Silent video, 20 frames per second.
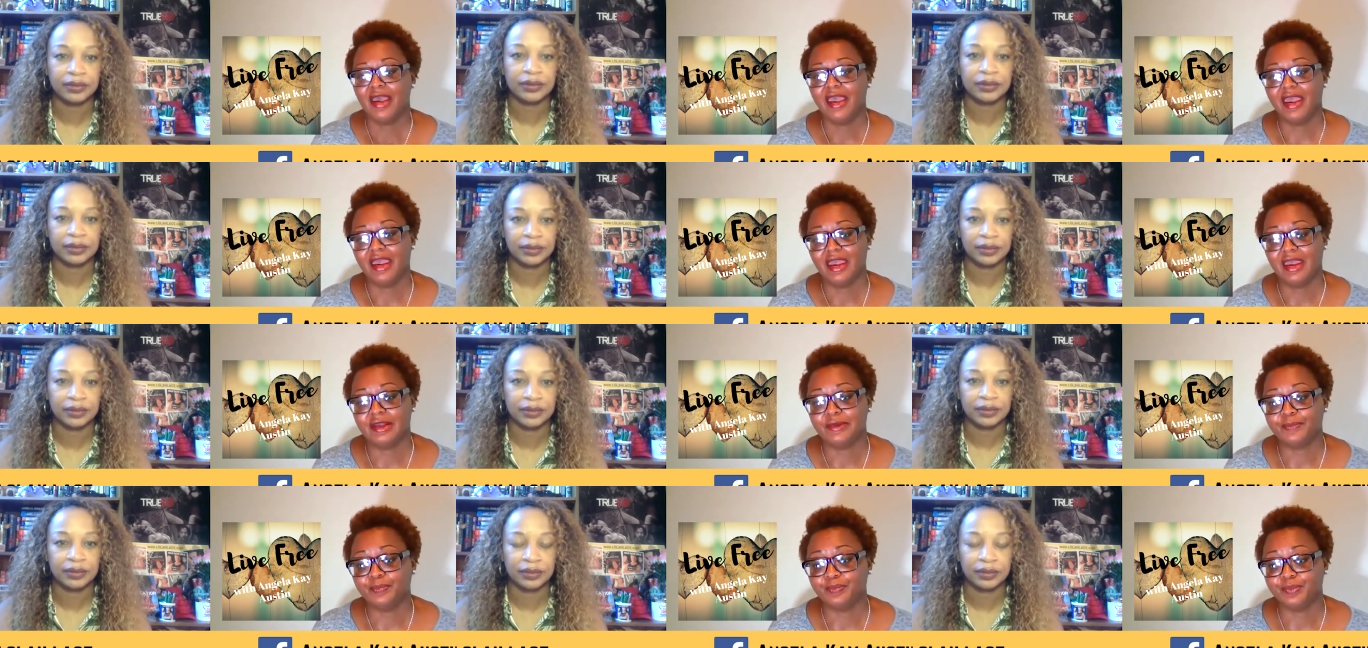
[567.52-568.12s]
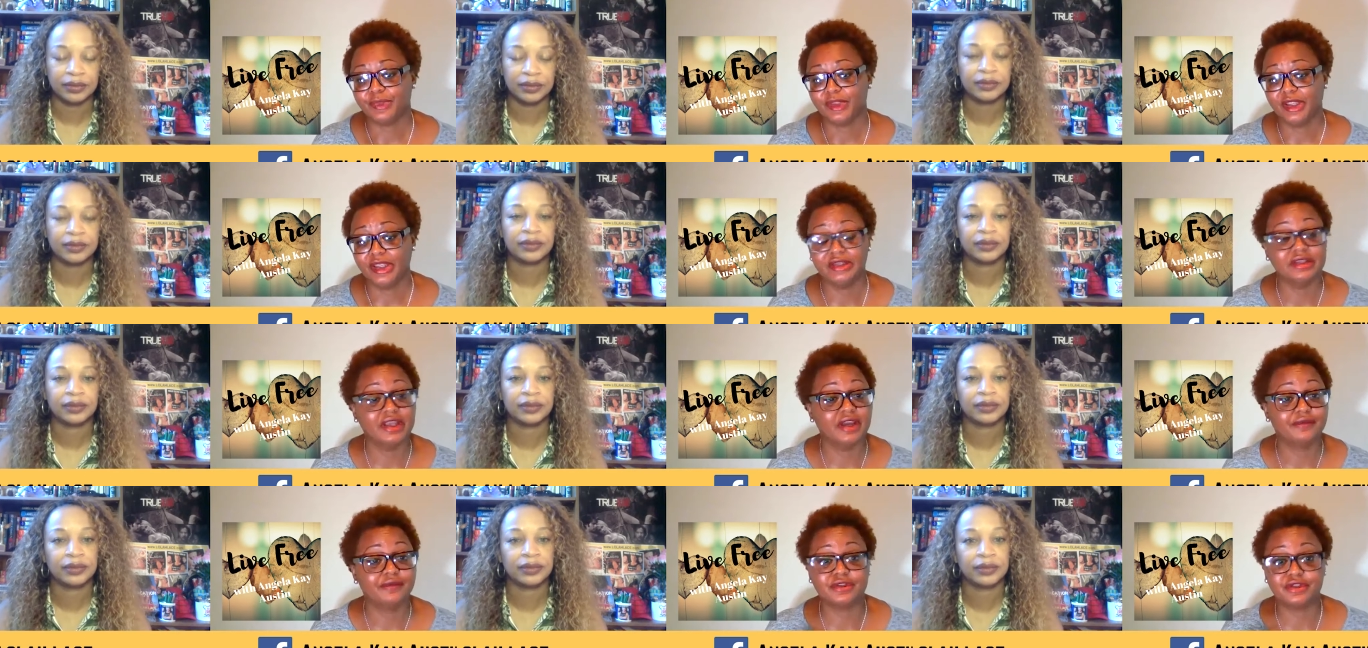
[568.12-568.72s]
Speaker 1: and it
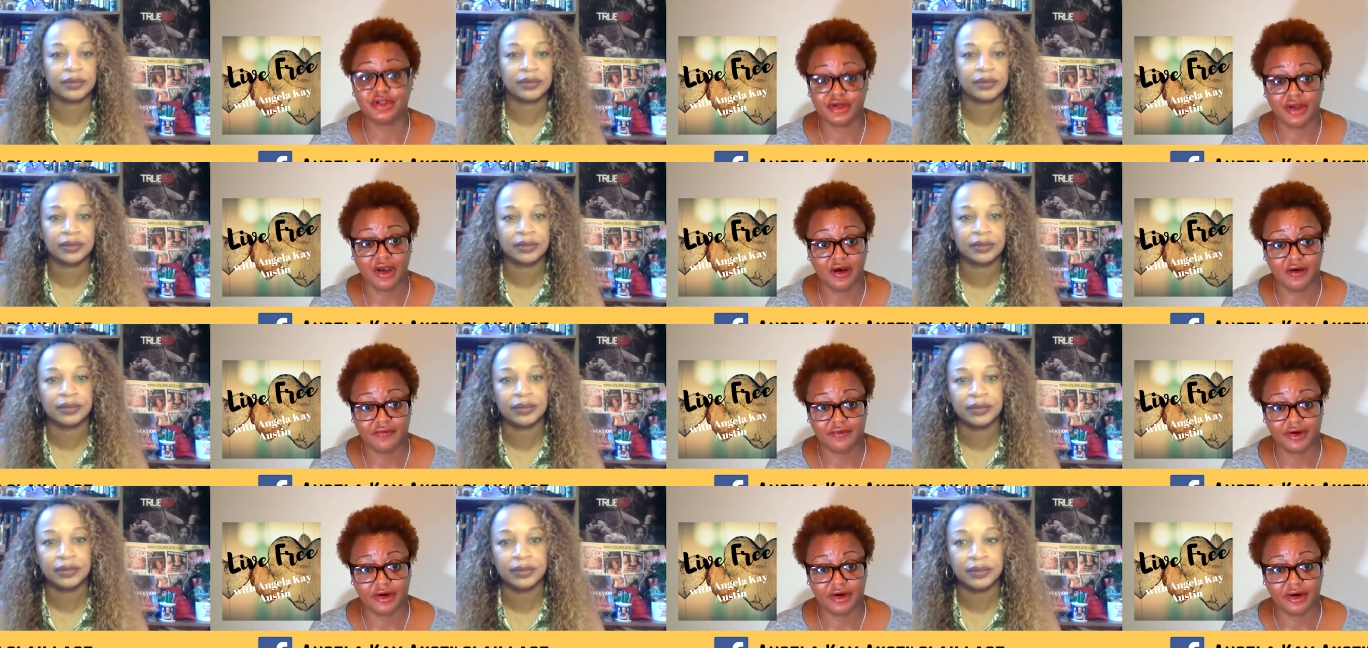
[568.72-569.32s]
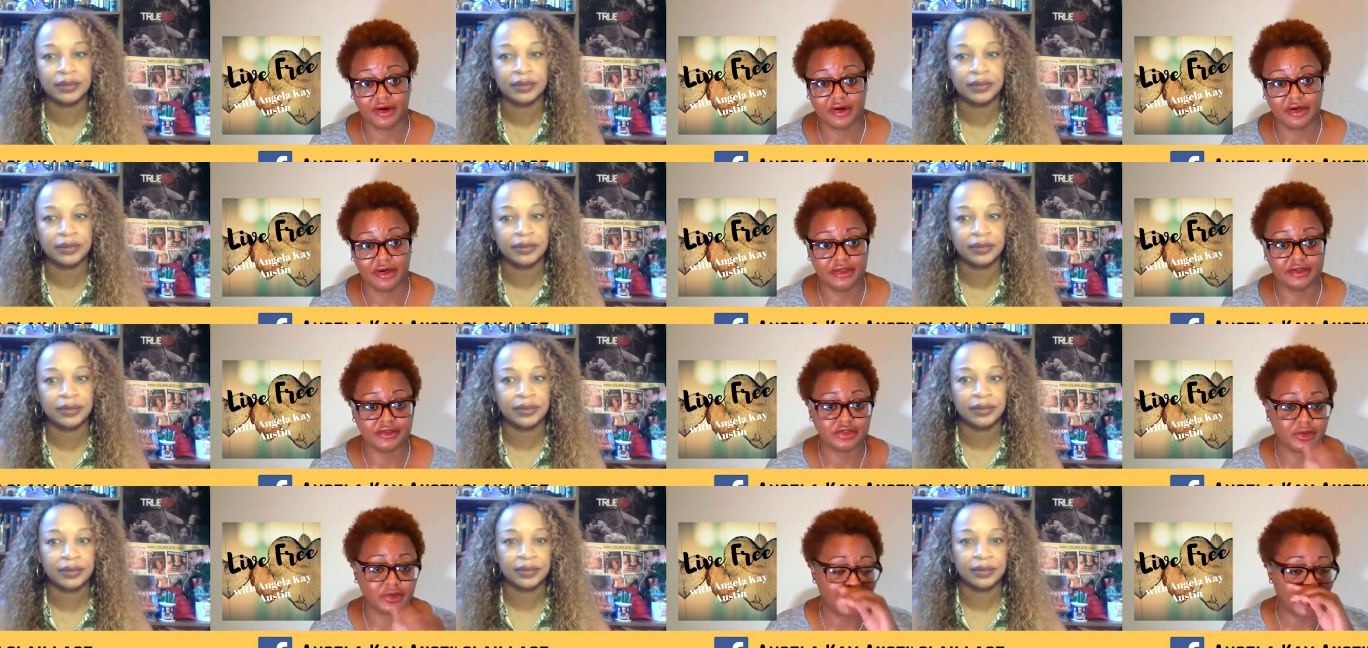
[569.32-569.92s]
never took off for her. And
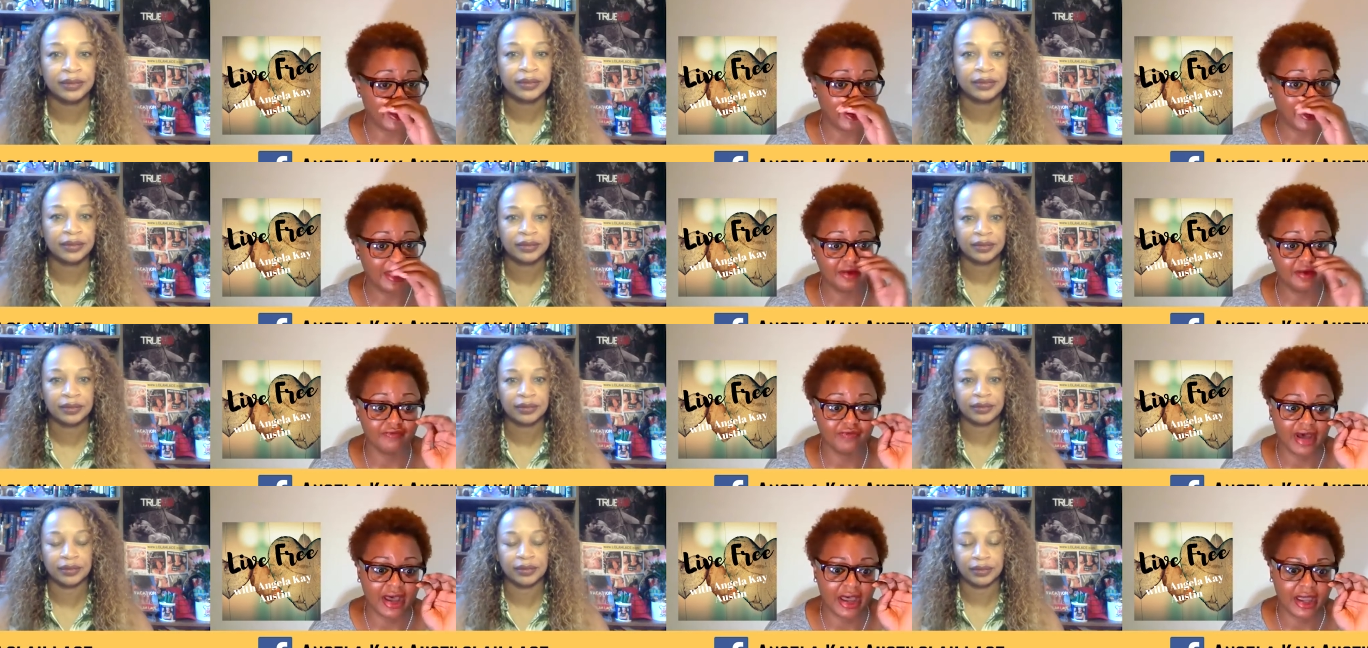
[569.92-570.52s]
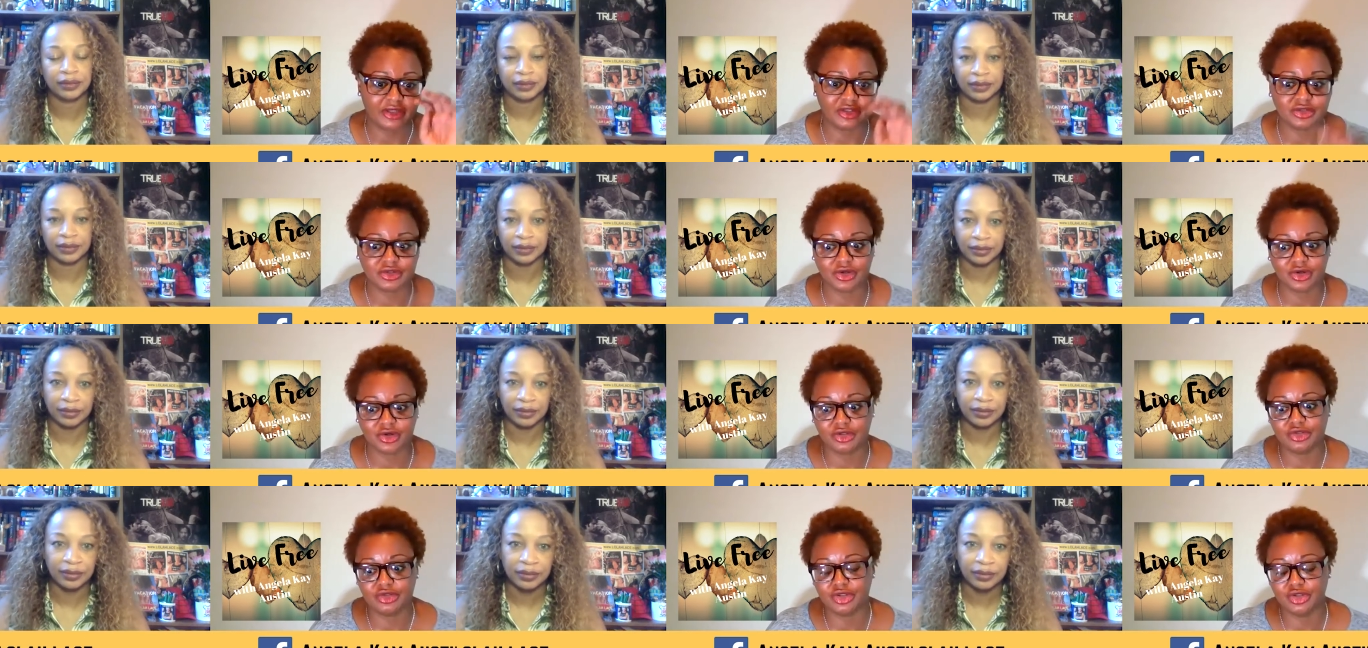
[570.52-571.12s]
so I had advised
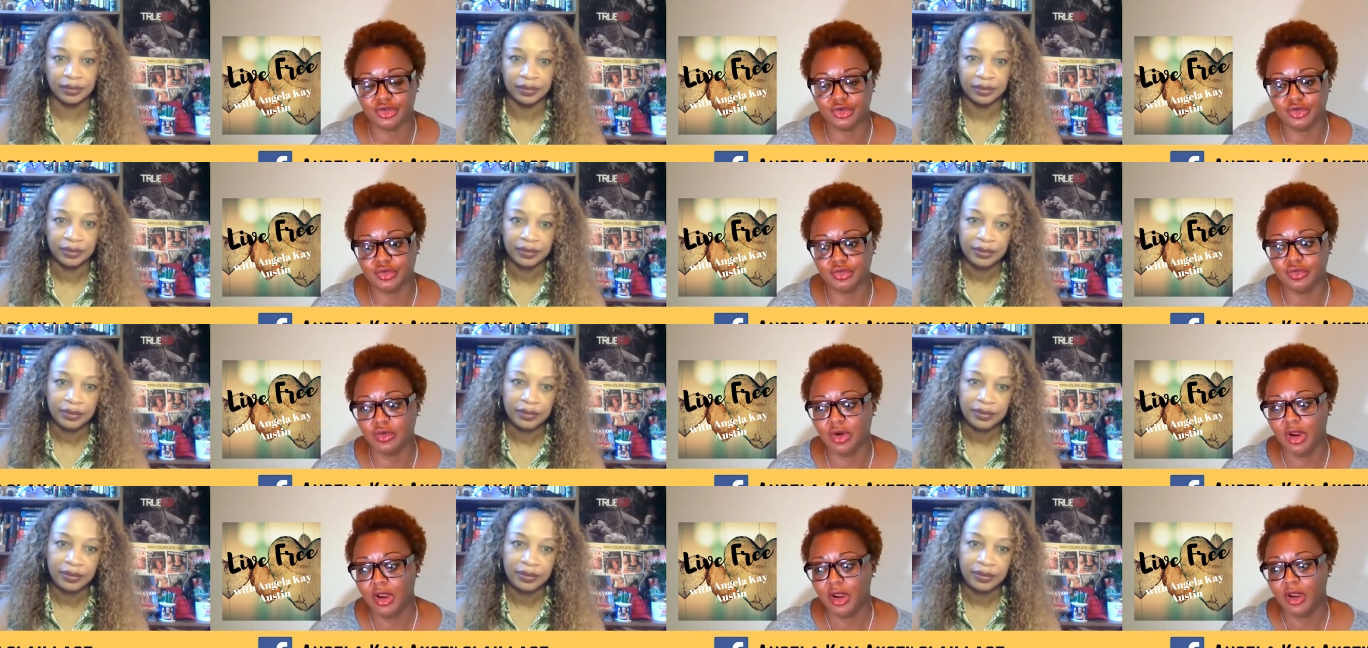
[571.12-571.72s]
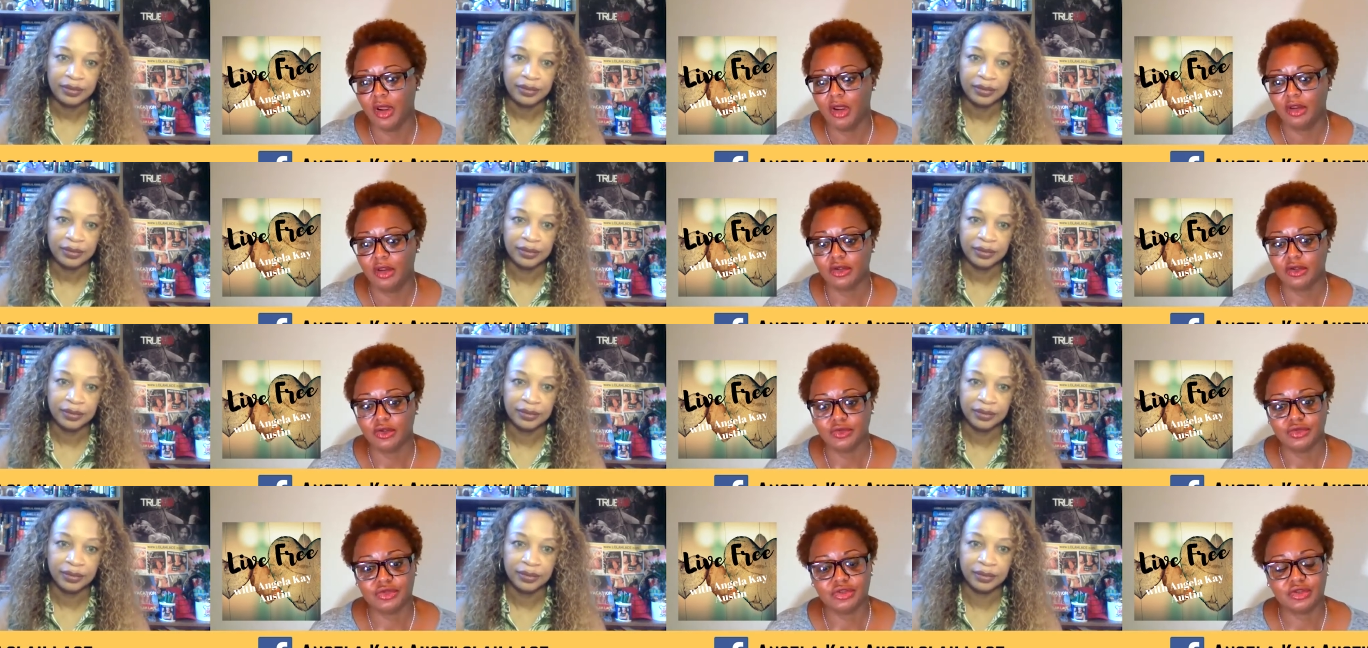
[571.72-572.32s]
her to, you
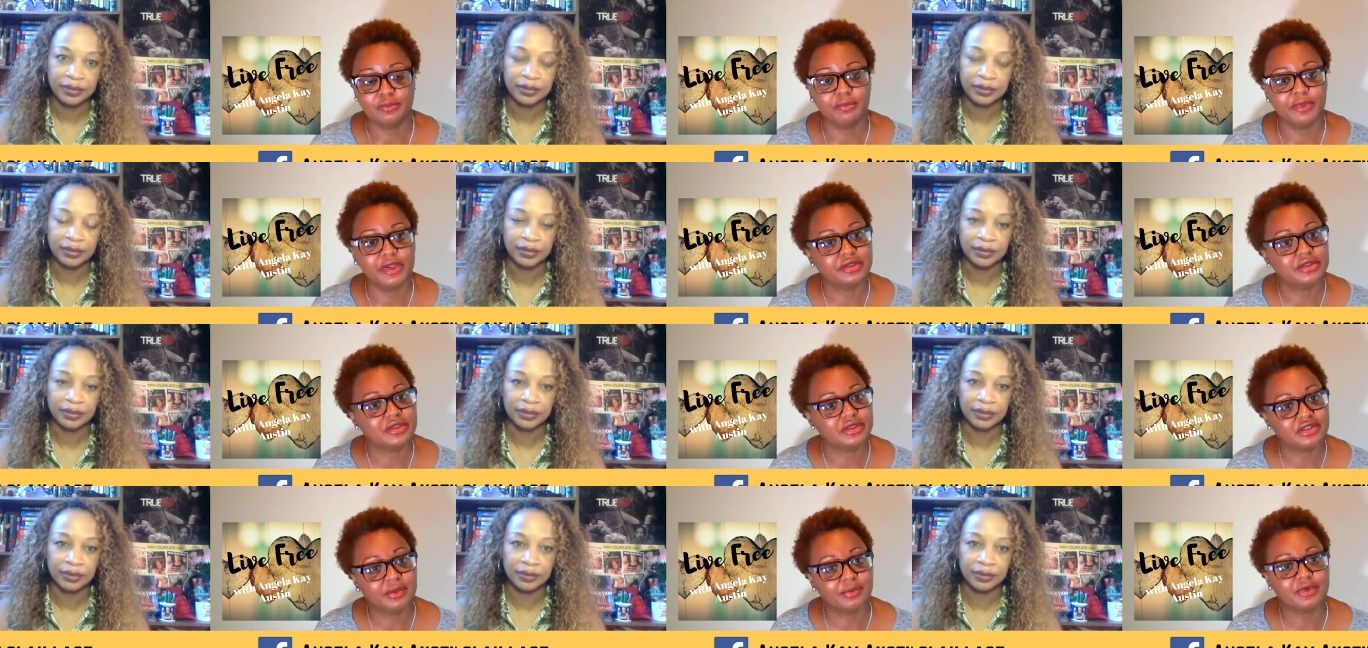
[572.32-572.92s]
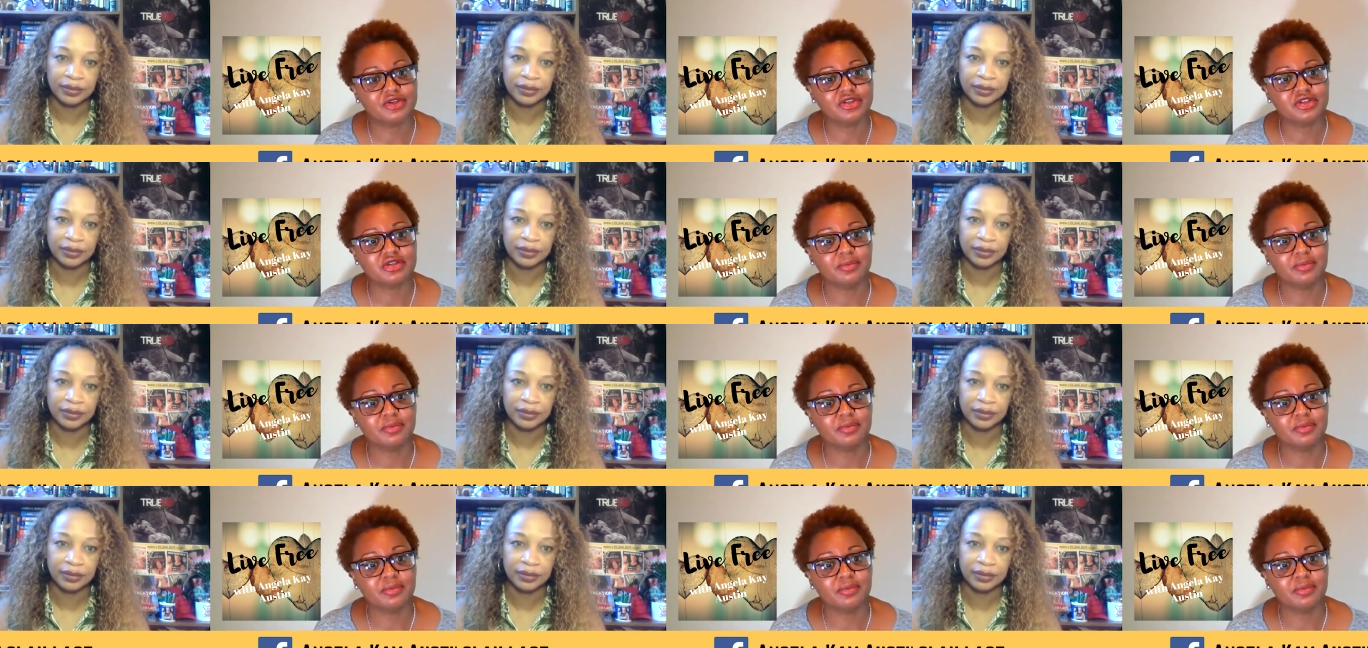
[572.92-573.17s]
know, submit to some of the